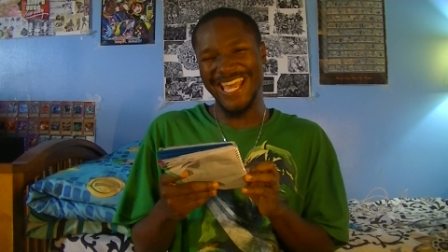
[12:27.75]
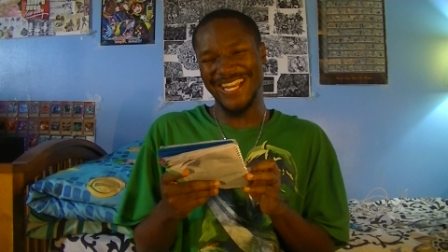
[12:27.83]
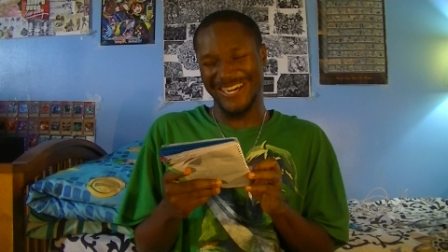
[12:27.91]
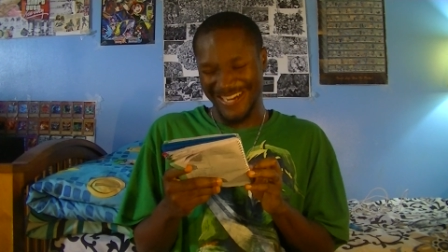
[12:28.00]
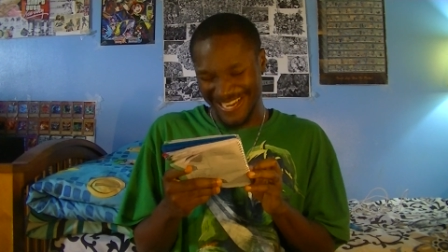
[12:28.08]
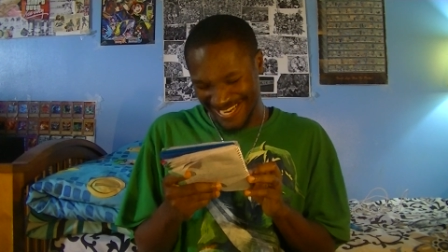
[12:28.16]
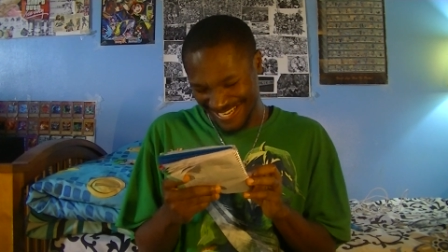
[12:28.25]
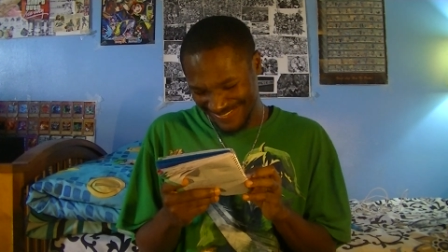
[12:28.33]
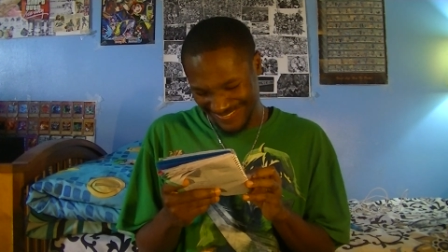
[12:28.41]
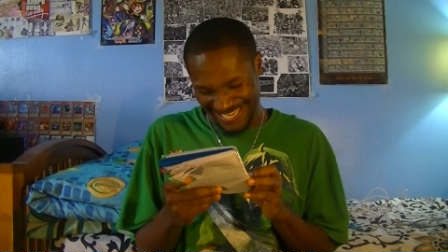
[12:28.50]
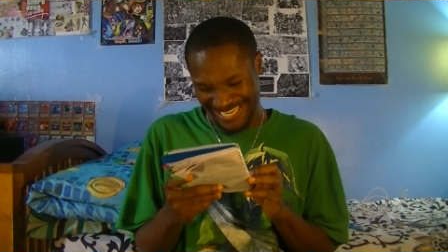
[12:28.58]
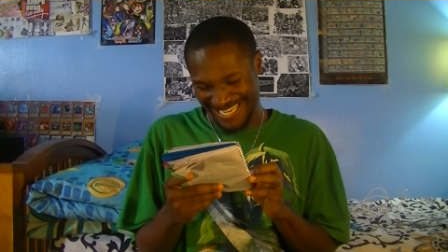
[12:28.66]
oh
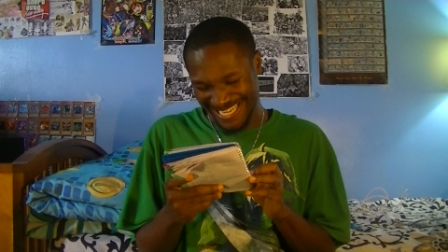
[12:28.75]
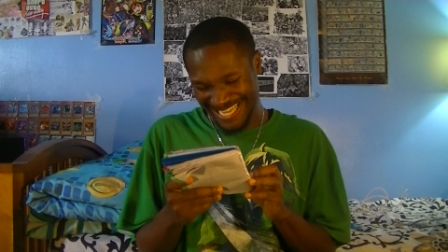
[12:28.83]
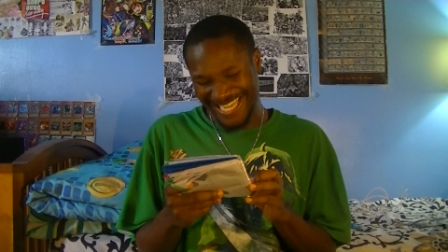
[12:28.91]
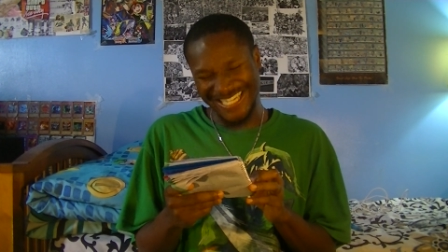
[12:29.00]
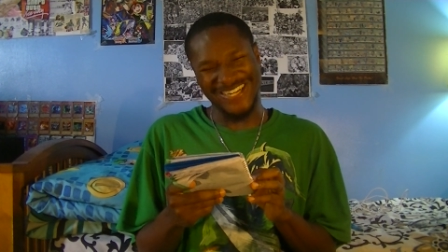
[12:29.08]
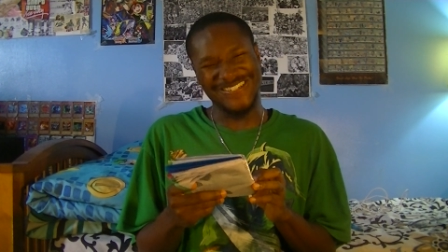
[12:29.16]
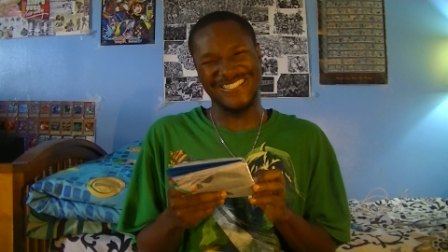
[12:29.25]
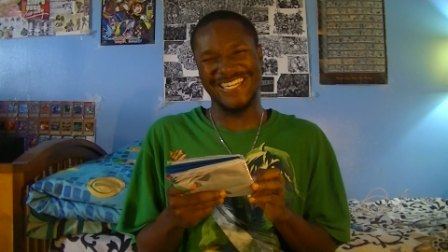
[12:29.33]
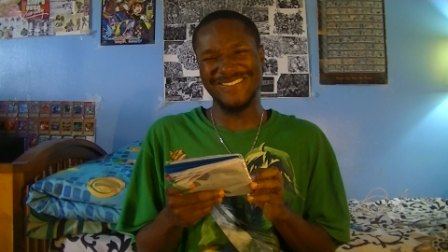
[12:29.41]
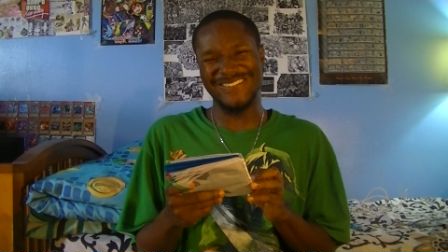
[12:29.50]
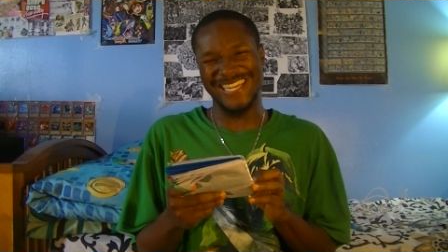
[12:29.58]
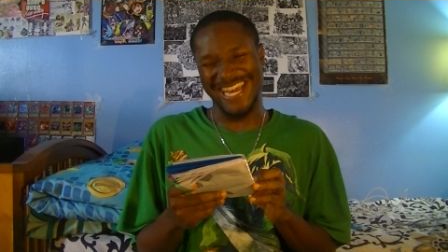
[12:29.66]
man, that was
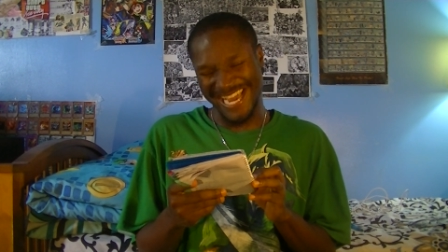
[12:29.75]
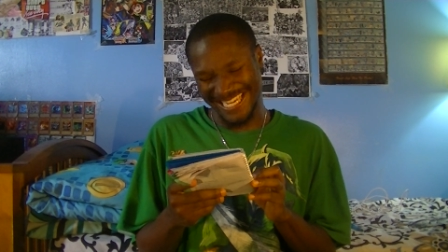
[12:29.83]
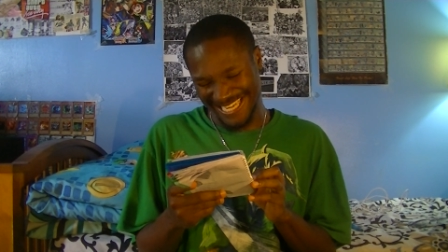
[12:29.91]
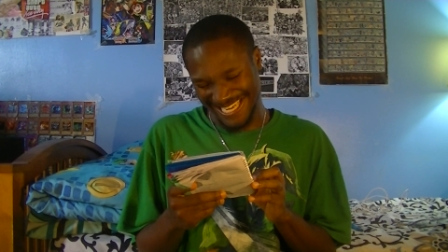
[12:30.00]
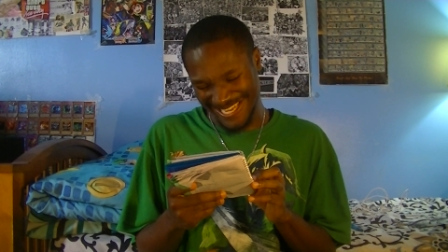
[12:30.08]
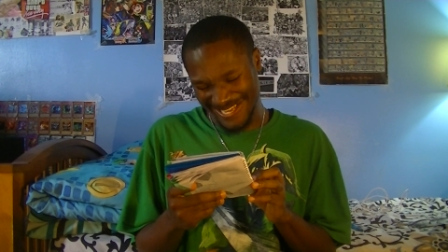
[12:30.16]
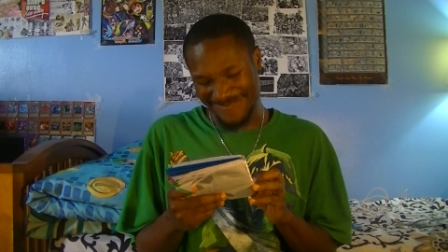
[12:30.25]
definitely a highlight.